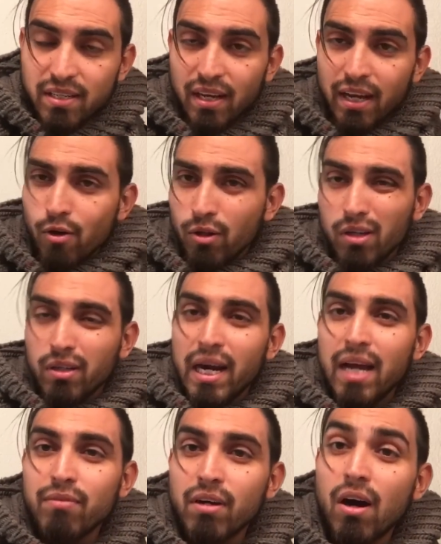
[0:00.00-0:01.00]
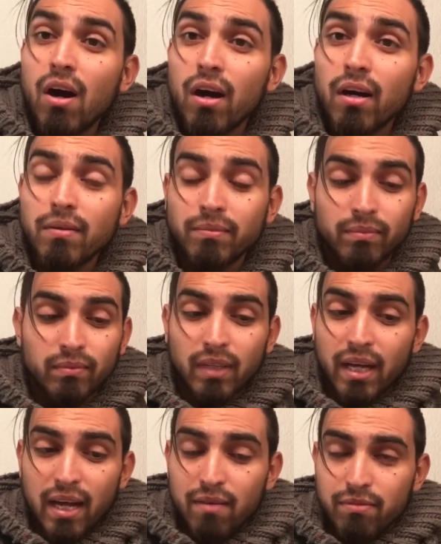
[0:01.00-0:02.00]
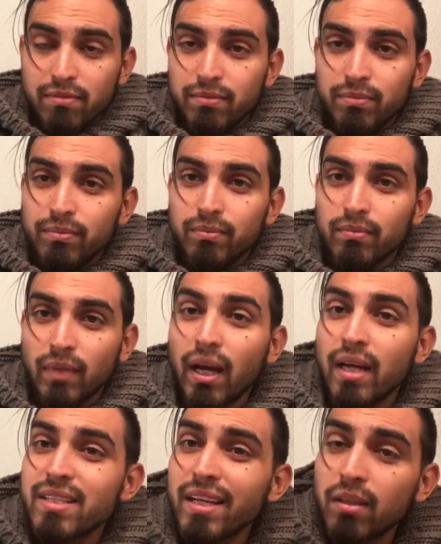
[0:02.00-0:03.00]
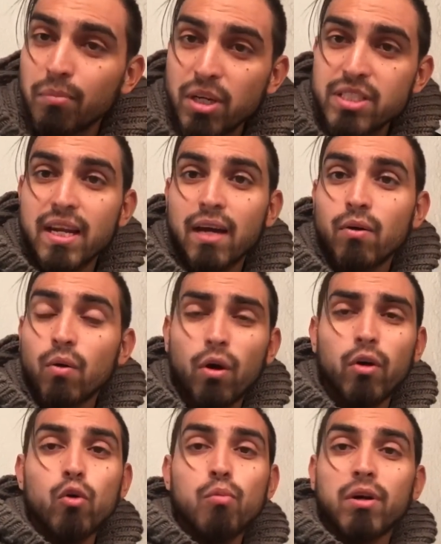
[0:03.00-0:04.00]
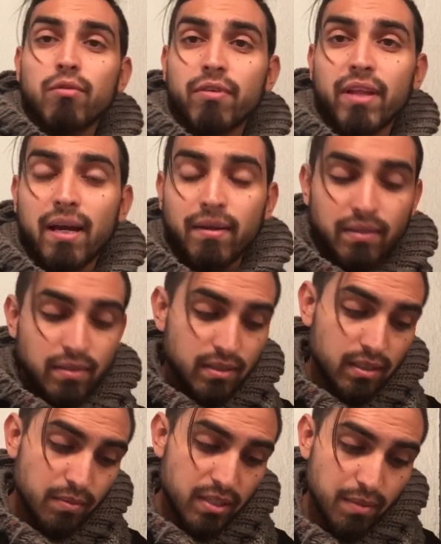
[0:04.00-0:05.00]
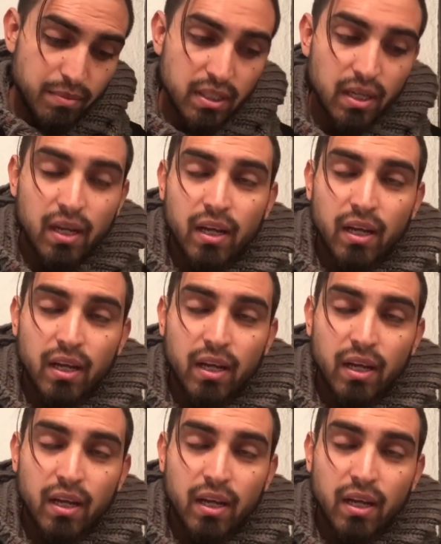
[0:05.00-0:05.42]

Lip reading: I no longer have a car. I take the bus now, or Uber for that sometimes.